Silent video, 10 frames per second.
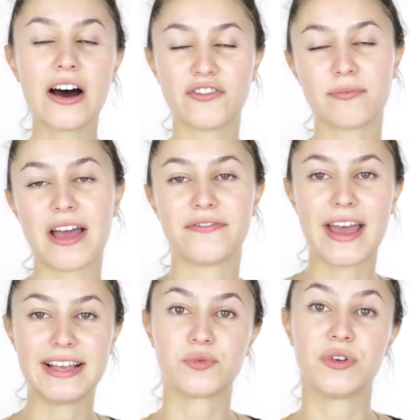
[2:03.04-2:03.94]
half of my
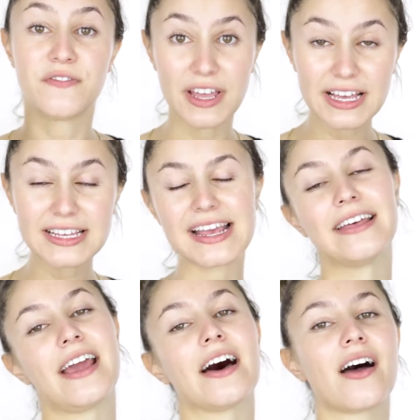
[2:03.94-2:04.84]
face with fingers
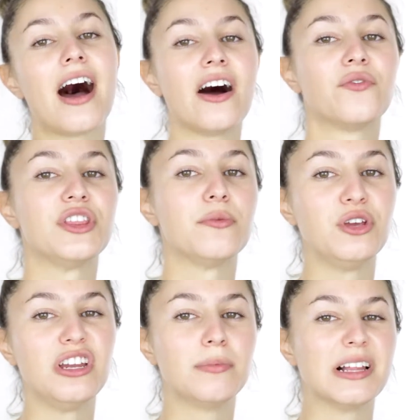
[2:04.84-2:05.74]
and the other half with a
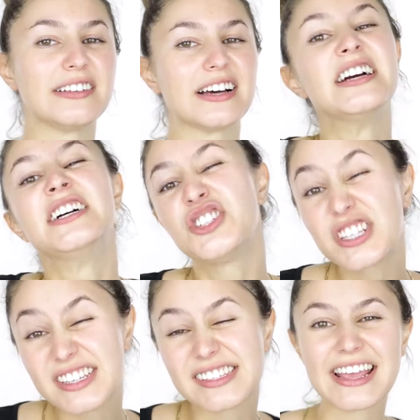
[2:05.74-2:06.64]
beauty blender,
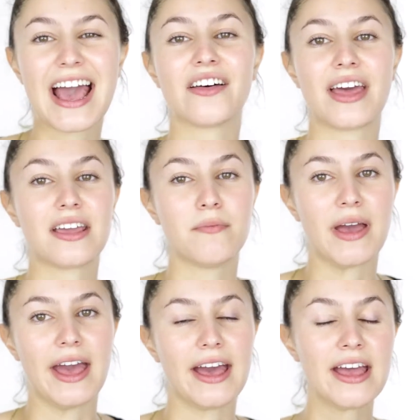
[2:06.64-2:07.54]
just to see how they
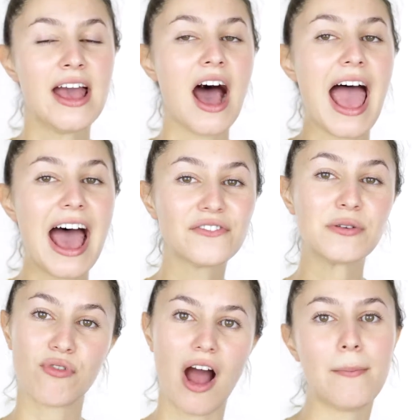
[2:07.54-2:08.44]
compare. I
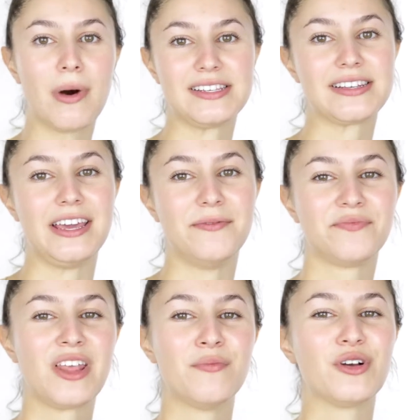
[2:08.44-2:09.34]
haven't primed my
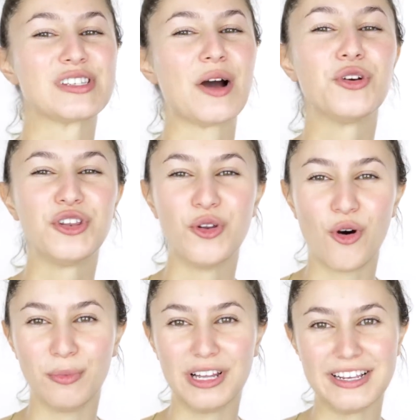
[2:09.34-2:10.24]
skin because I wouldn't
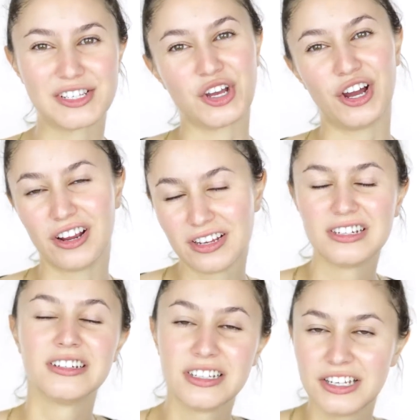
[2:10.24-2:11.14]
normally, so
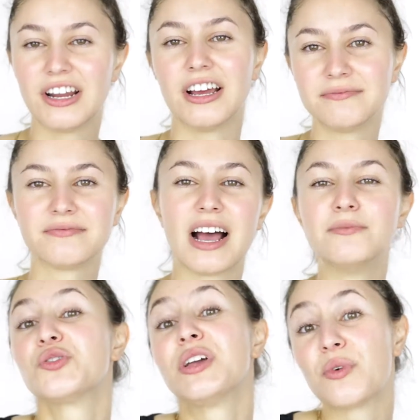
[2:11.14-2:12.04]
you know,
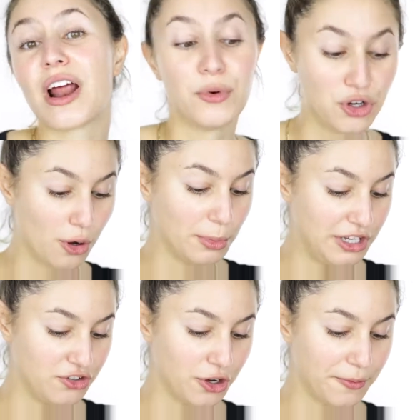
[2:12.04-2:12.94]
I'm doing what I would
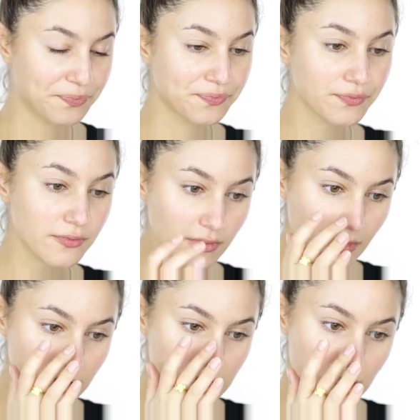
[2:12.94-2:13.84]
normally do.
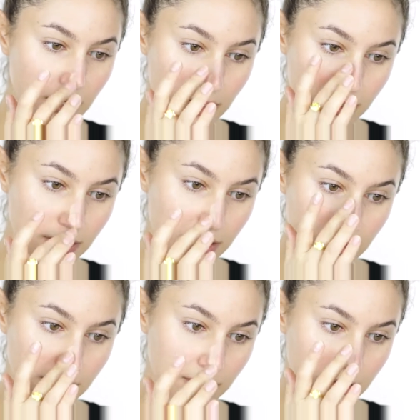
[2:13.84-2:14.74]
So
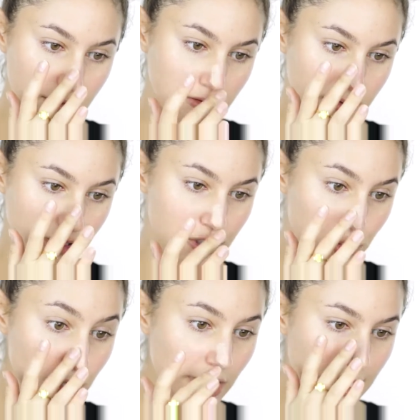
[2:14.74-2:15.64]
let's
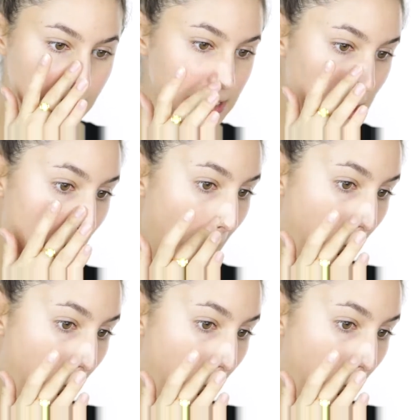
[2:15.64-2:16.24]
do this.